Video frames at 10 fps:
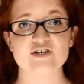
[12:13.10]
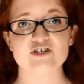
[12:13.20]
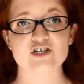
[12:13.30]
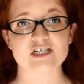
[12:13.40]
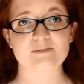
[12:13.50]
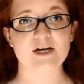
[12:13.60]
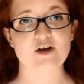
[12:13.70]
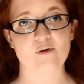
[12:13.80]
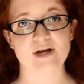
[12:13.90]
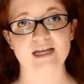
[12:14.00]
just by
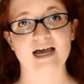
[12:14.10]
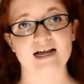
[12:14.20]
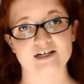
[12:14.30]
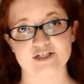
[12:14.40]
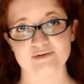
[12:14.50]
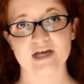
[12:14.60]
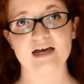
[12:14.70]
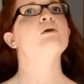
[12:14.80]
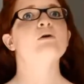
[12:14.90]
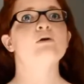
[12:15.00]
knowing how to do
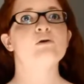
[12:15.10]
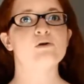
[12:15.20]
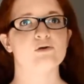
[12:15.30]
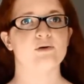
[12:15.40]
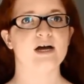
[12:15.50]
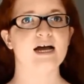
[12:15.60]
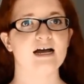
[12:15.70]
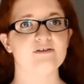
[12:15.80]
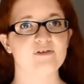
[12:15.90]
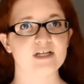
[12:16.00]
that. Whew,
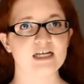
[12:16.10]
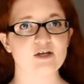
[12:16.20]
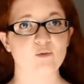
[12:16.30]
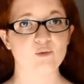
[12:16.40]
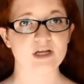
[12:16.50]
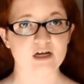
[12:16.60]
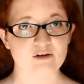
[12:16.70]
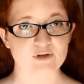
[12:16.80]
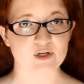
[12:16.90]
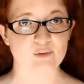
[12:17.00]
I feel like we
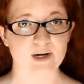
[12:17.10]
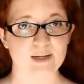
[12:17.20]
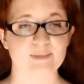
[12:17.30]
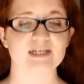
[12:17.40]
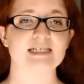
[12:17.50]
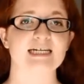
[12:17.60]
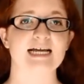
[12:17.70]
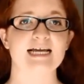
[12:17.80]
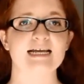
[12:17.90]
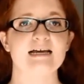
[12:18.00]
covered quite a bit
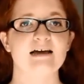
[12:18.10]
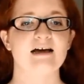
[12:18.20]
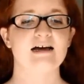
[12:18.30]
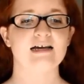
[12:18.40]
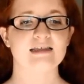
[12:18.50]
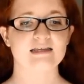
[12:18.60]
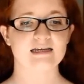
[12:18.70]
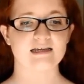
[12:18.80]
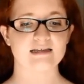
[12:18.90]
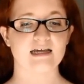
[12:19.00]
today. I
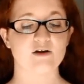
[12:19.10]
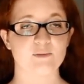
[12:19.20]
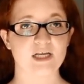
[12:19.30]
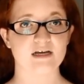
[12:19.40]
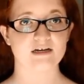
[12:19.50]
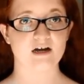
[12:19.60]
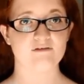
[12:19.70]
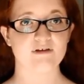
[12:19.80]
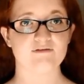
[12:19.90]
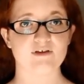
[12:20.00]
think that'll be enough.
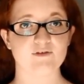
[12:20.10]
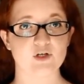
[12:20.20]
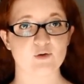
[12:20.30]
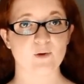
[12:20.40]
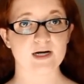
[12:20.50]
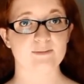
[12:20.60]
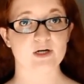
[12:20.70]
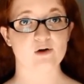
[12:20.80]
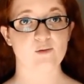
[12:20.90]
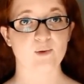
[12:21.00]
I've given you quite a bit
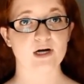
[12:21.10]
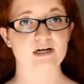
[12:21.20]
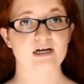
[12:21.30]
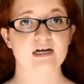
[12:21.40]
of homework,